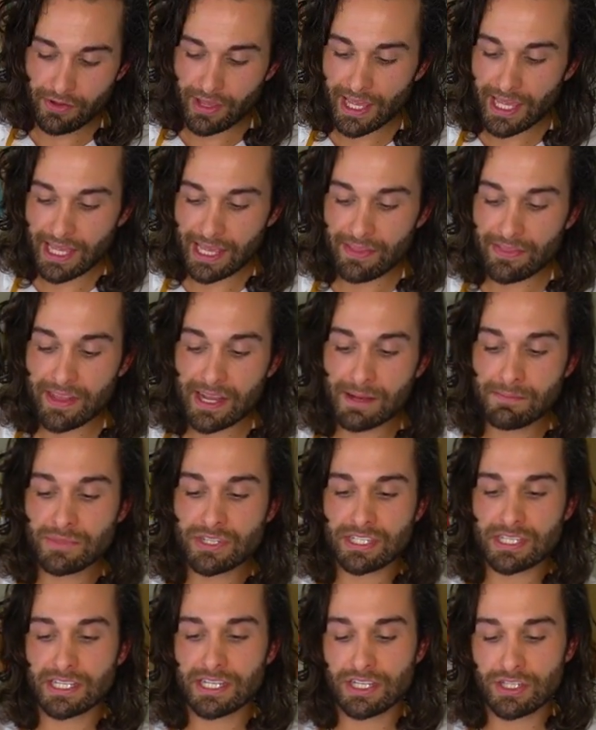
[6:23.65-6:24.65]
Okay, and then I'm
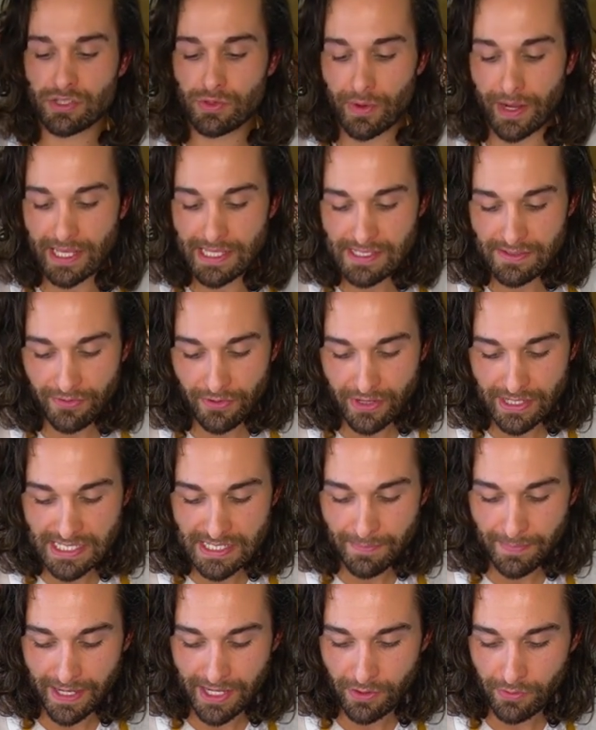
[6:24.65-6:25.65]
just gonna transfer it
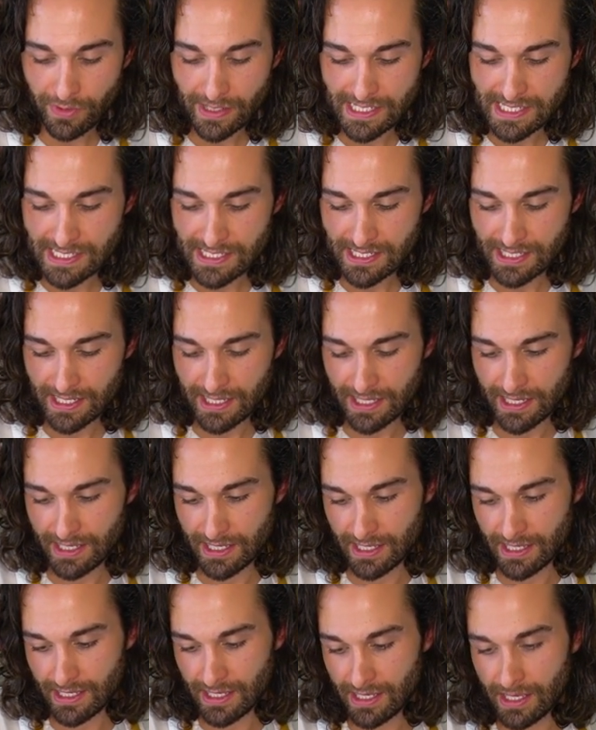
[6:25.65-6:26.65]
to my greased
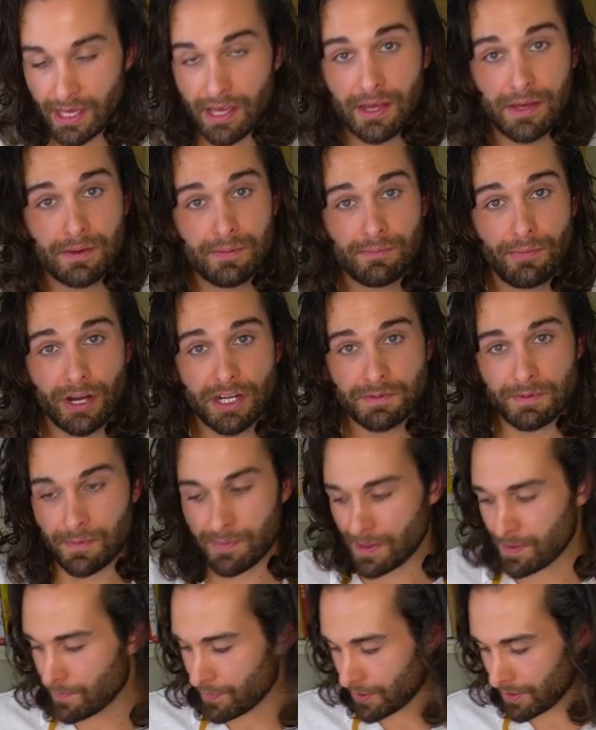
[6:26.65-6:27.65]
parchment
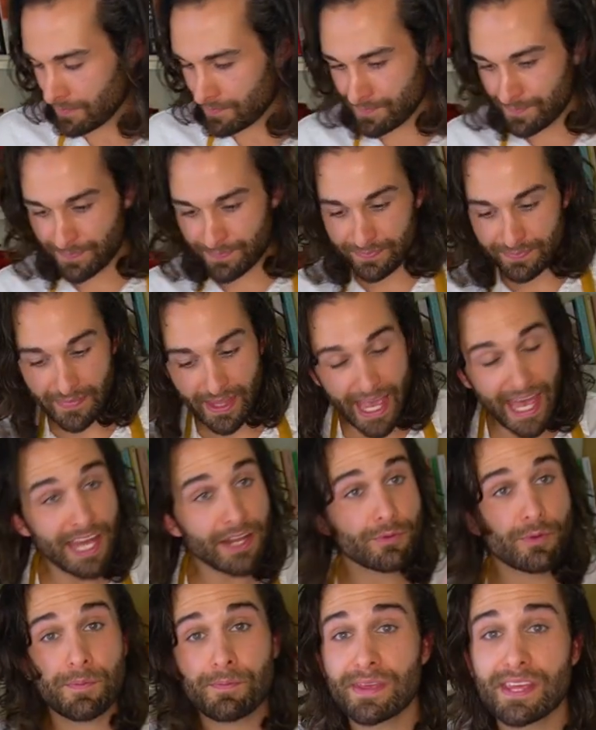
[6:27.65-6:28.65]
paper
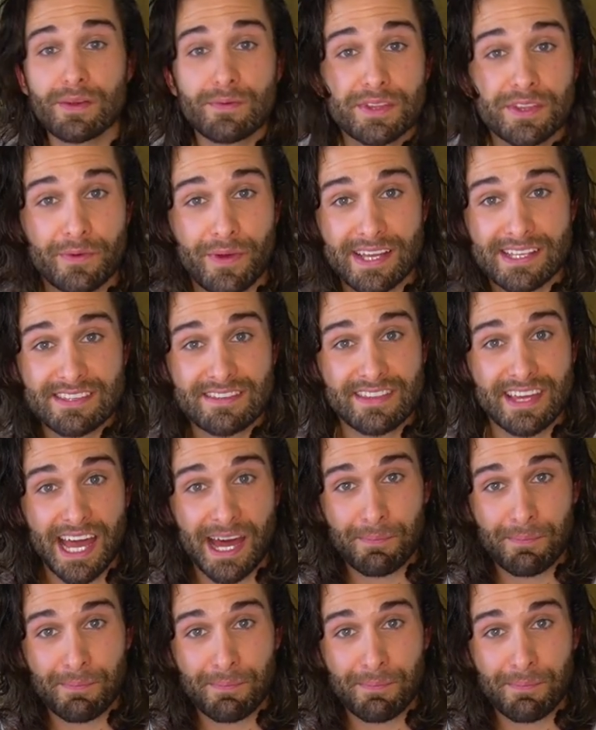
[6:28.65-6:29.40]
and repeat with the rest of the